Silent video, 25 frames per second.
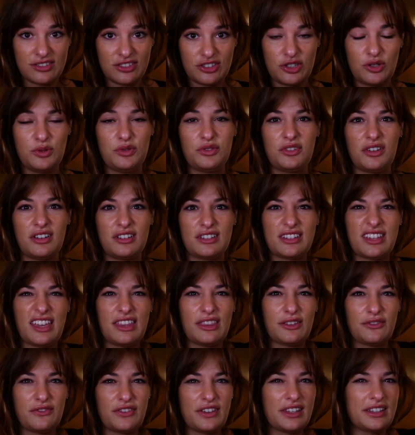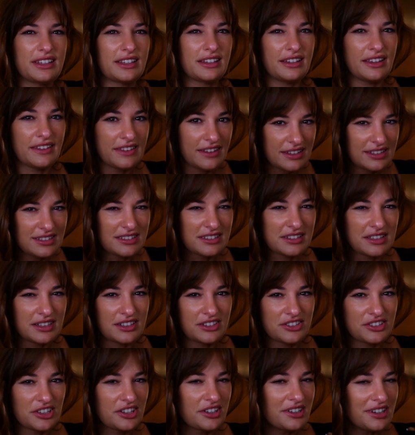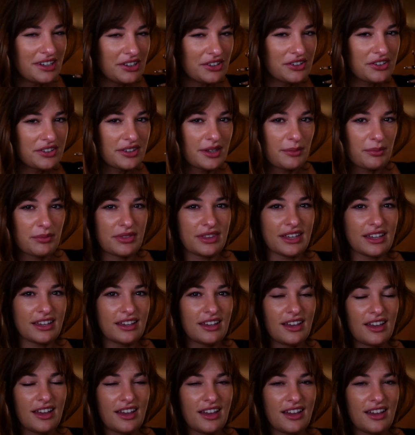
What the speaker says: So you start to get the feeling like this is going to turn into something